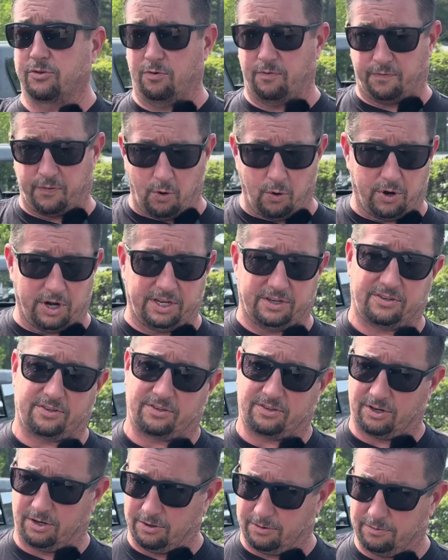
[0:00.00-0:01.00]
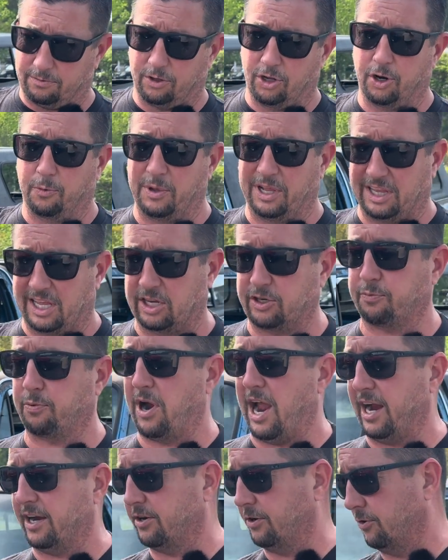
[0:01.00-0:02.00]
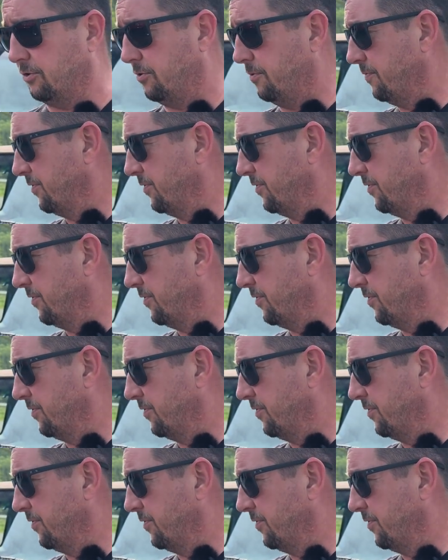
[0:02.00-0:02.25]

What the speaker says: 40s, so a little bit less practical.